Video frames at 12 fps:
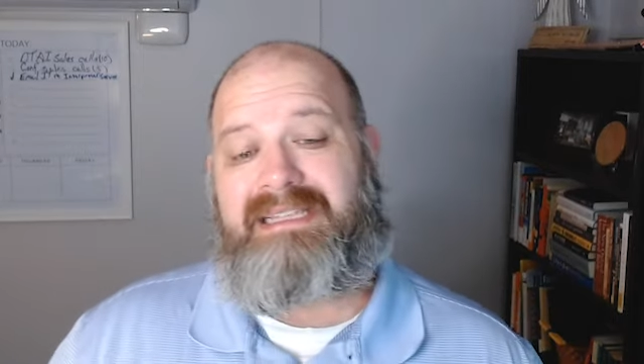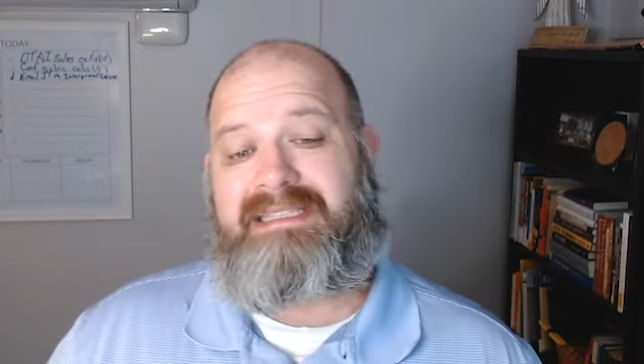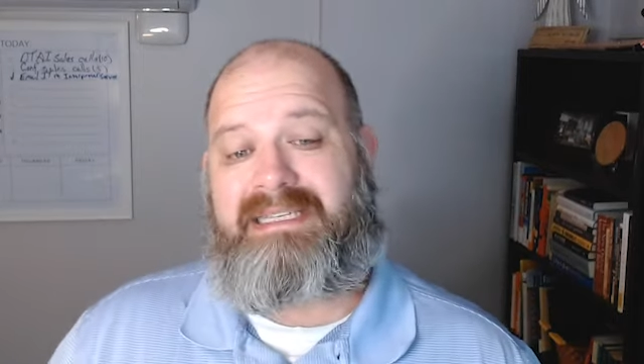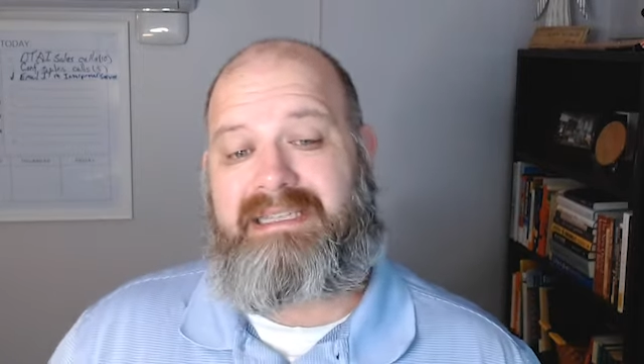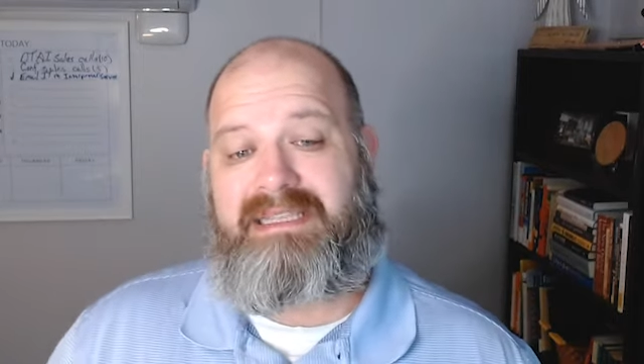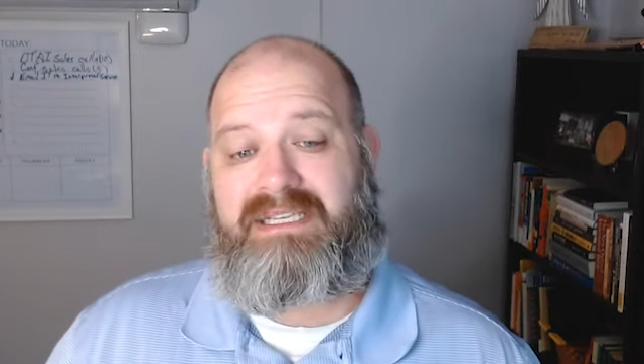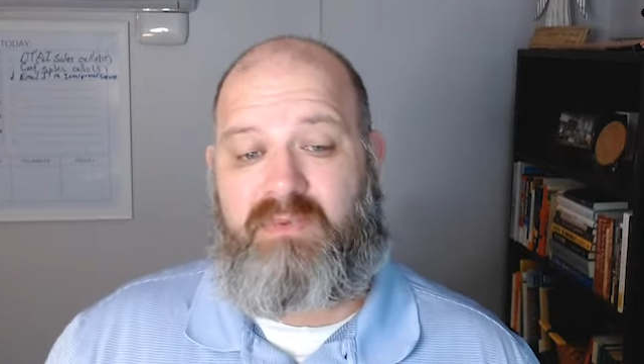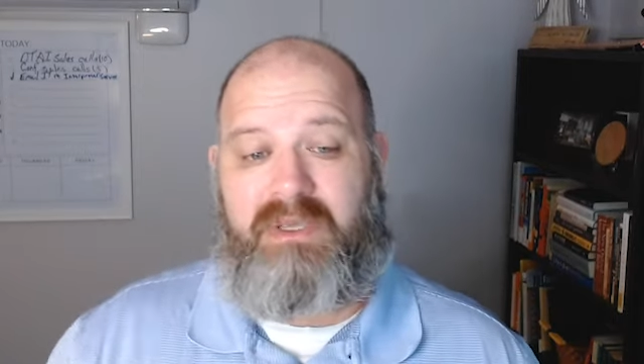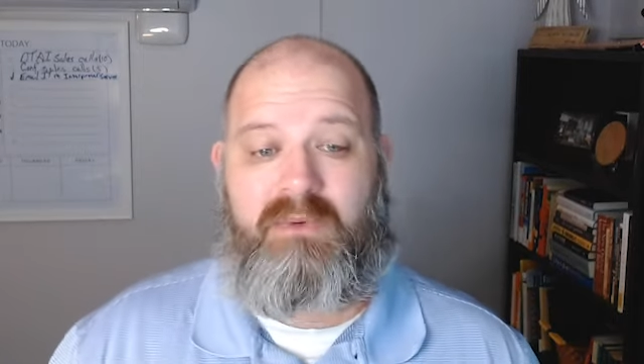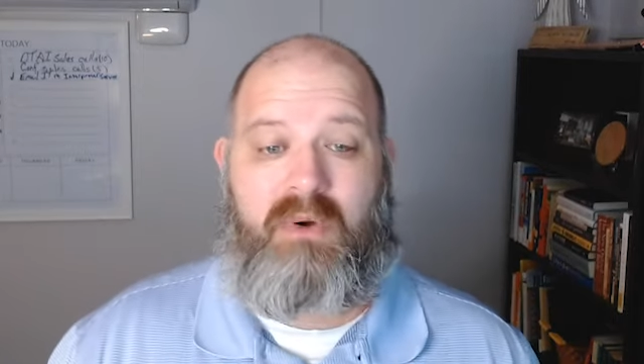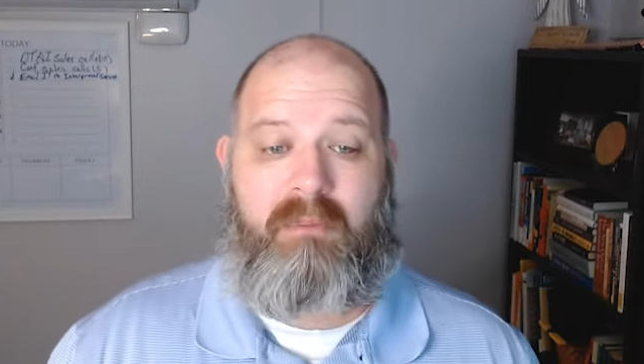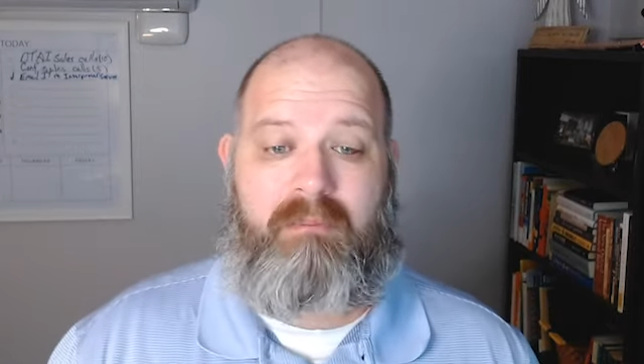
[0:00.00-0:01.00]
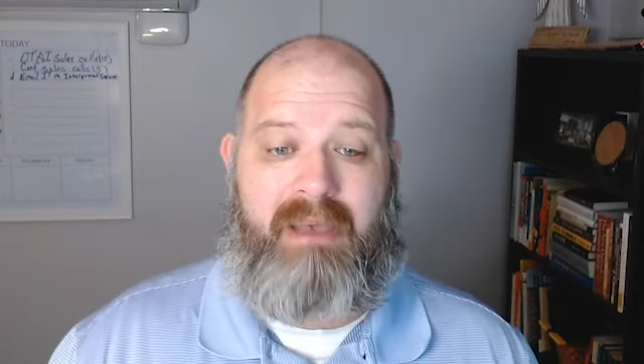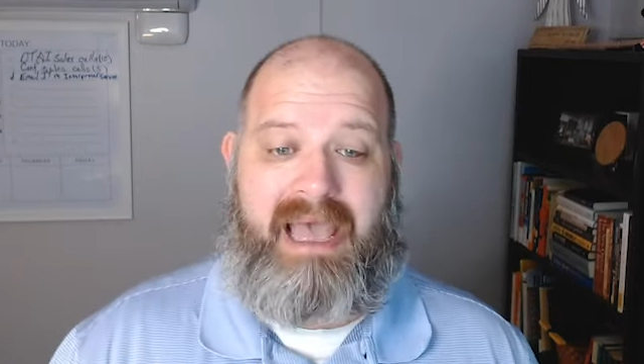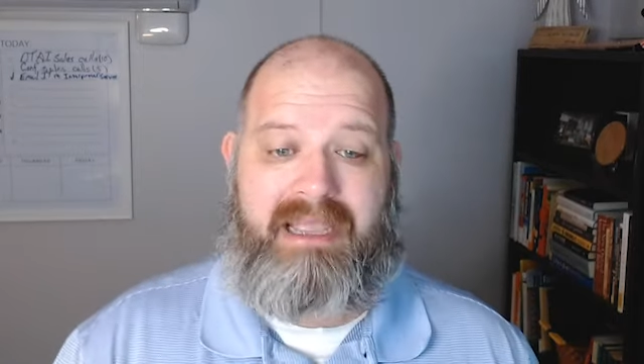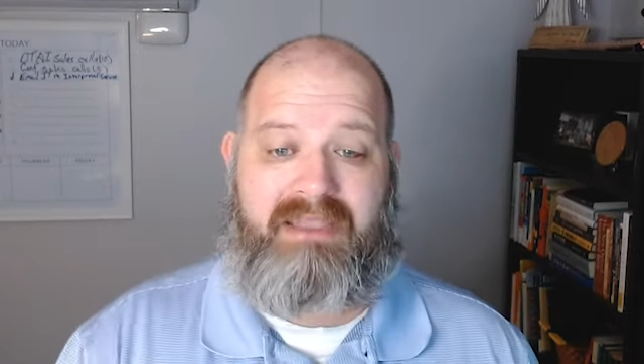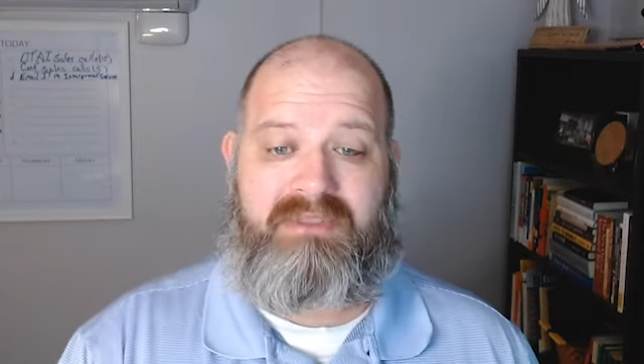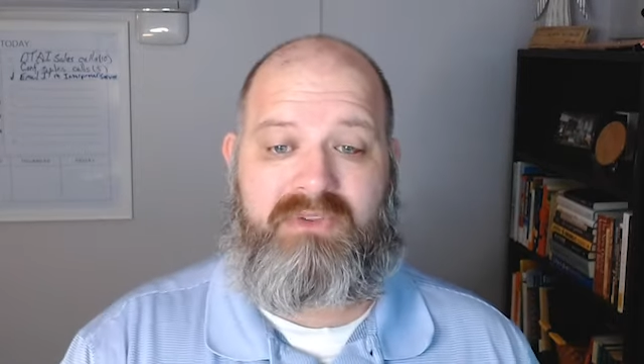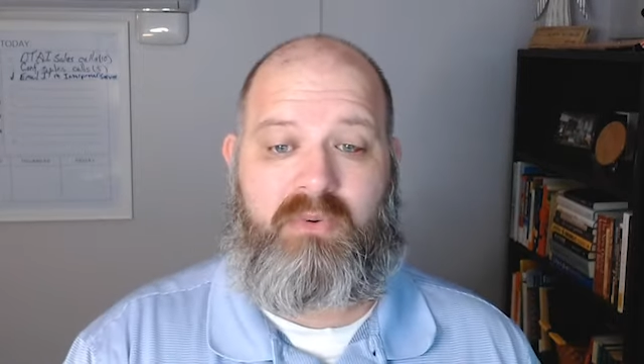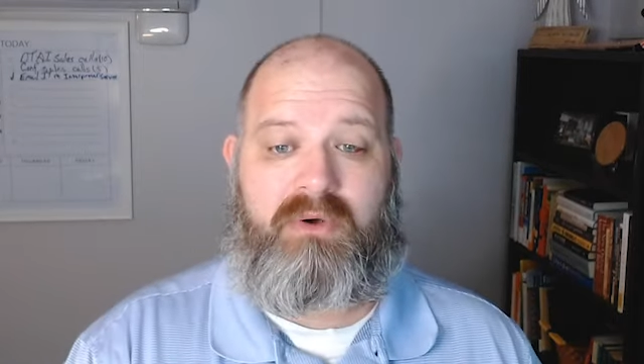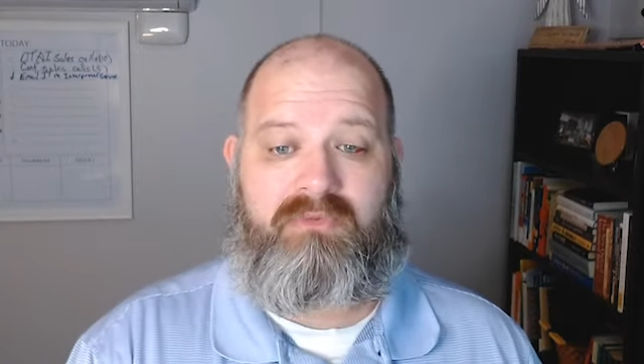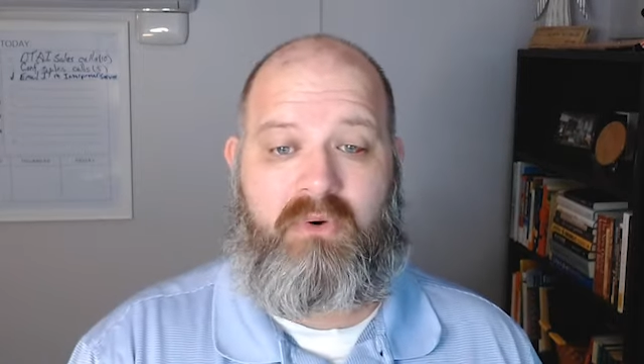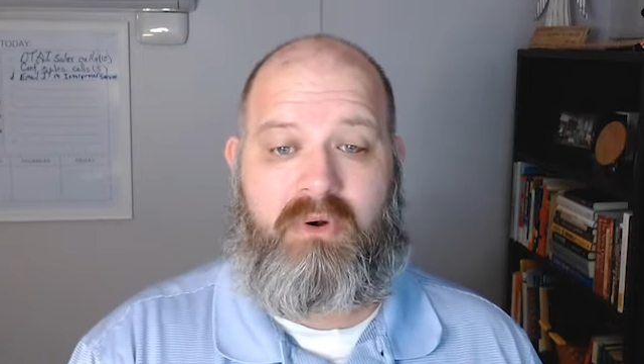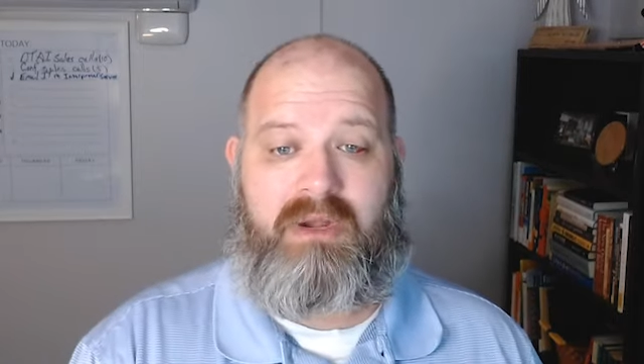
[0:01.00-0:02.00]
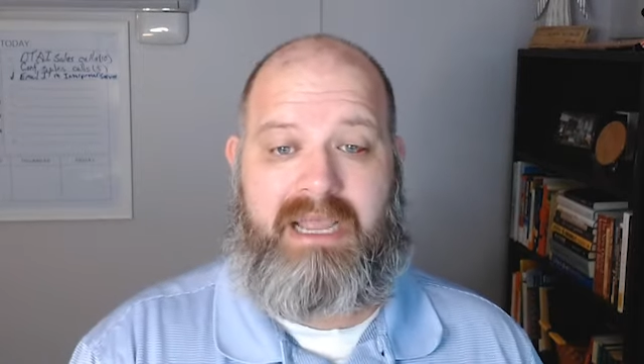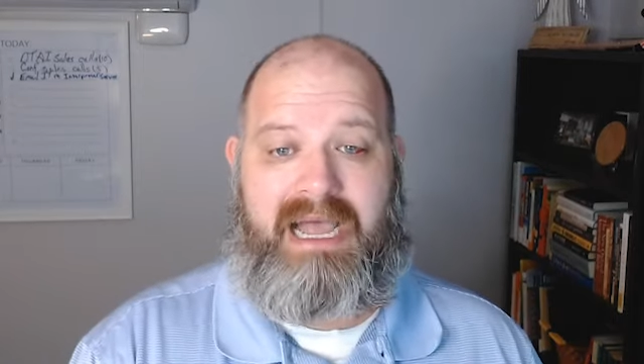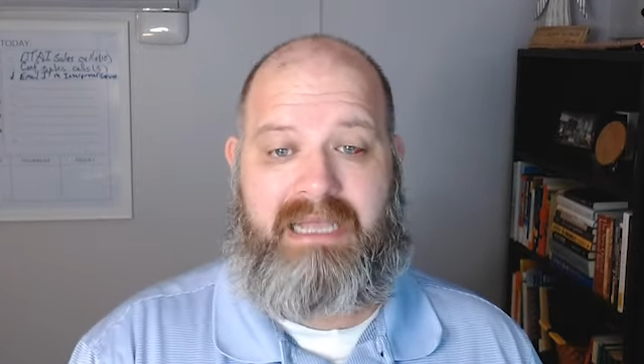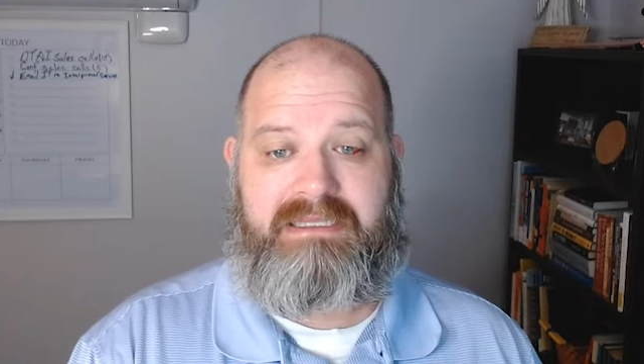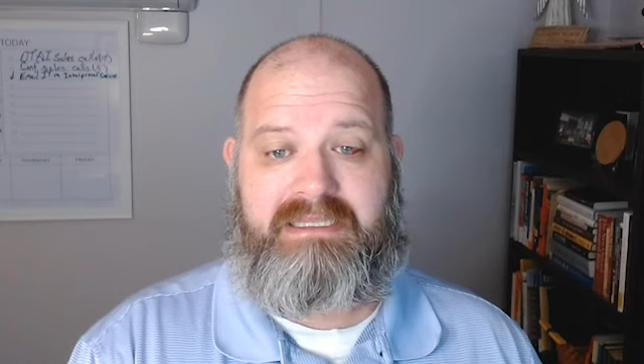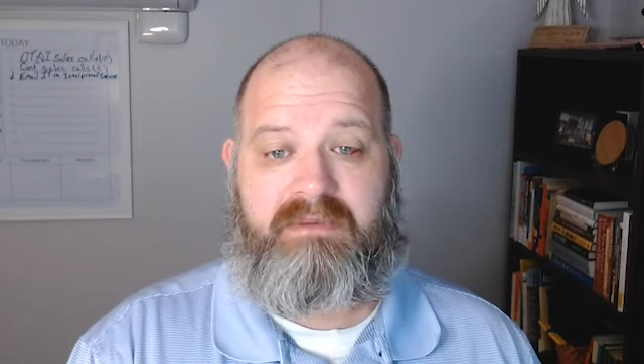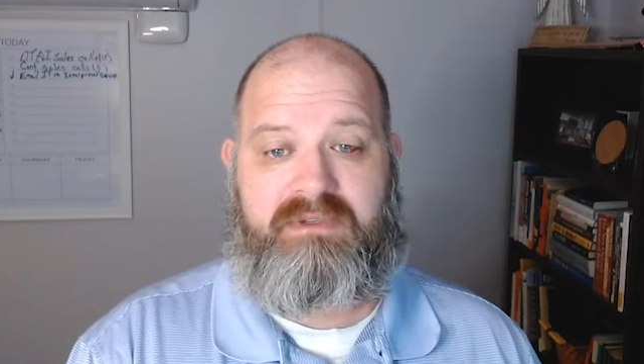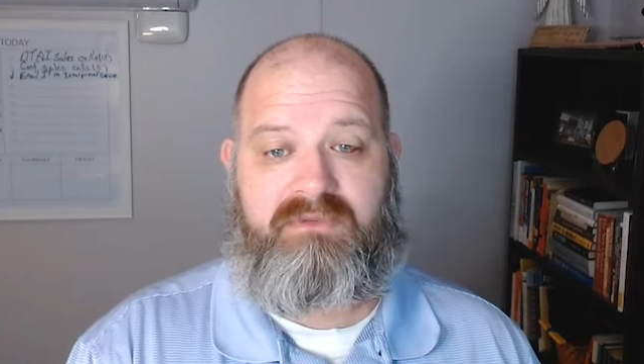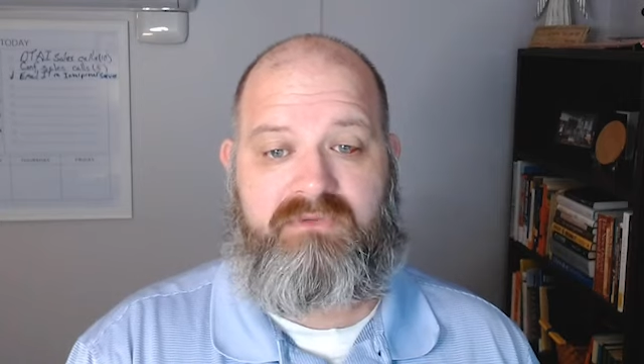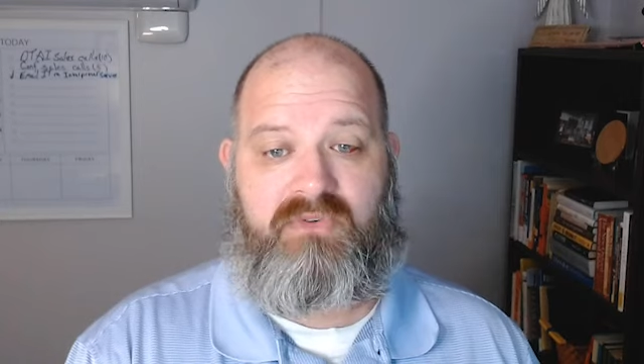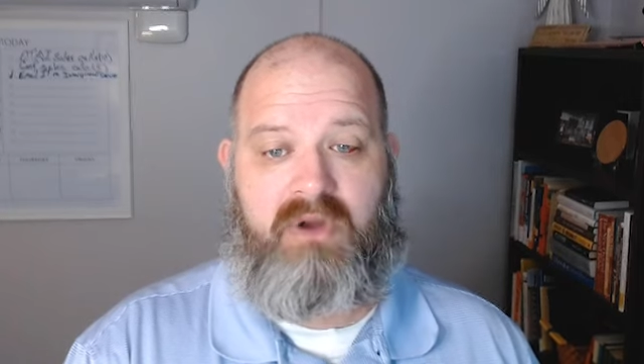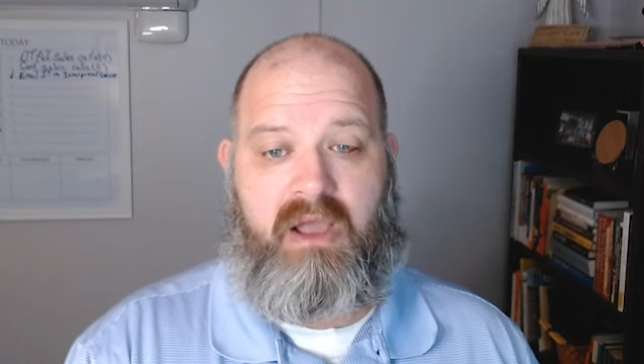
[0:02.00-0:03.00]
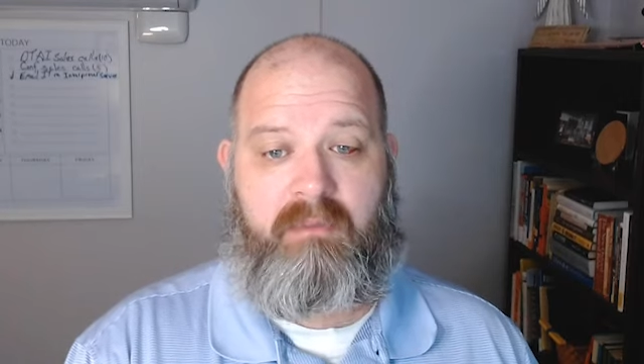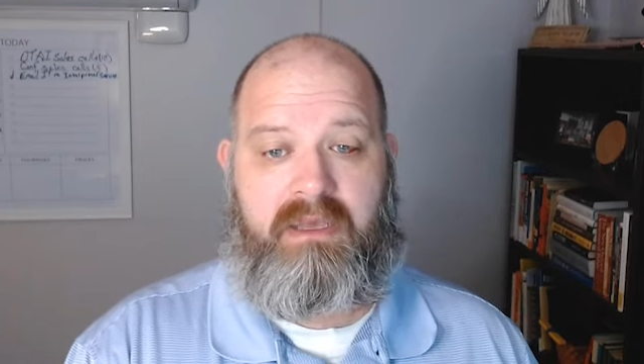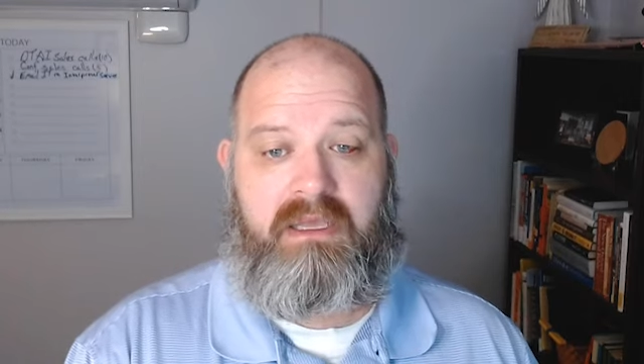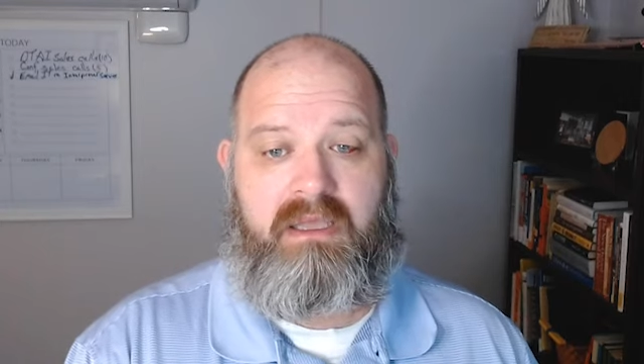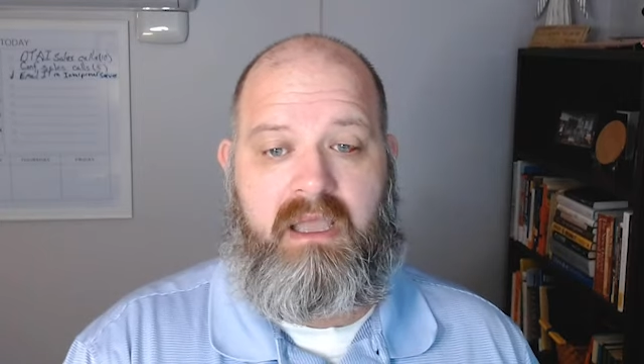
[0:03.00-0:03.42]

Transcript: This week we're back at the 12 core concepts of trauma